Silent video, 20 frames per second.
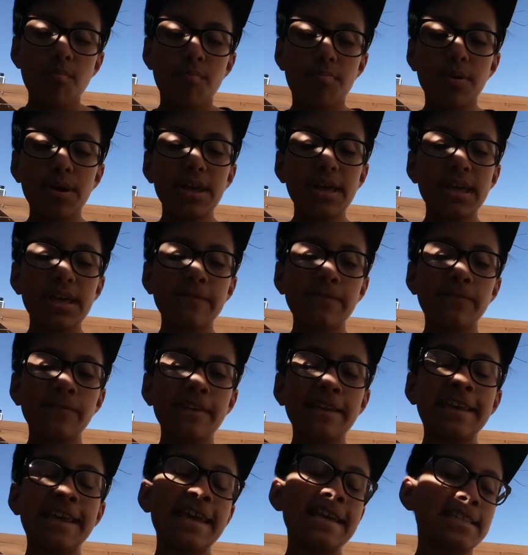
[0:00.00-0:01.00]
But
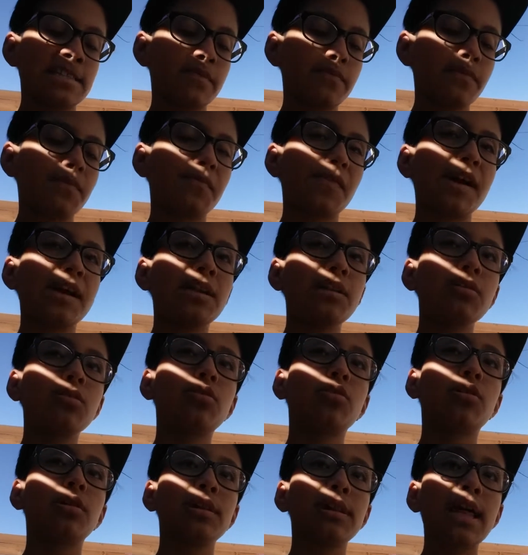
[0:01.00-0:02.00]
in case you find a
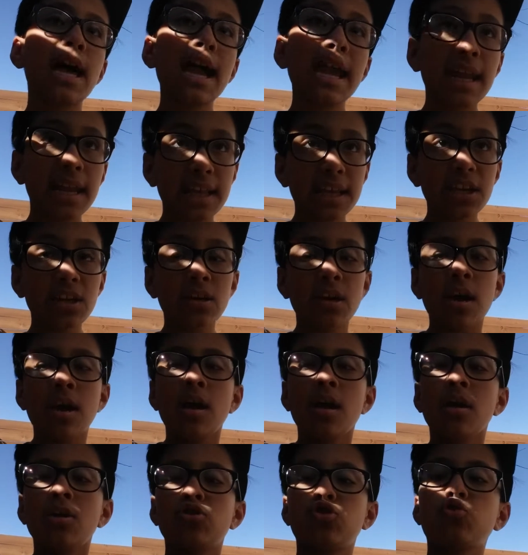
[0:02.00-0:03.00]
gliding
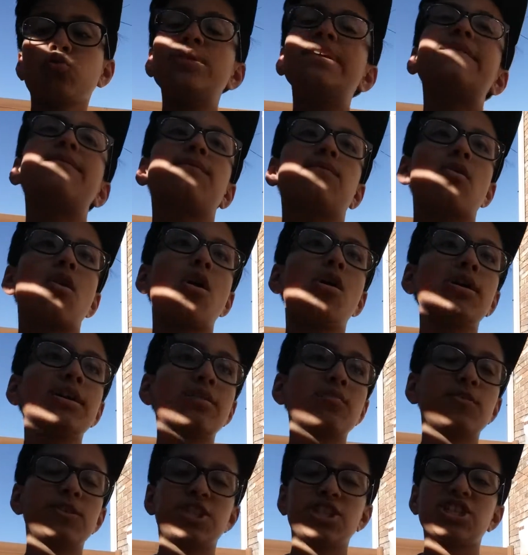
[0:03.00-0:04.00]
tree
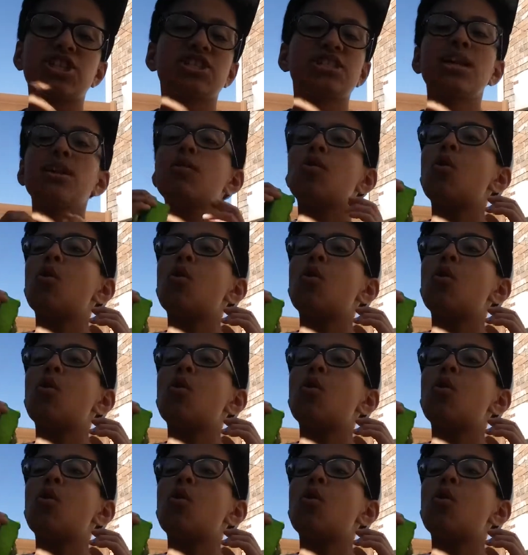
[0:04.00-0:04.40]
frog, which is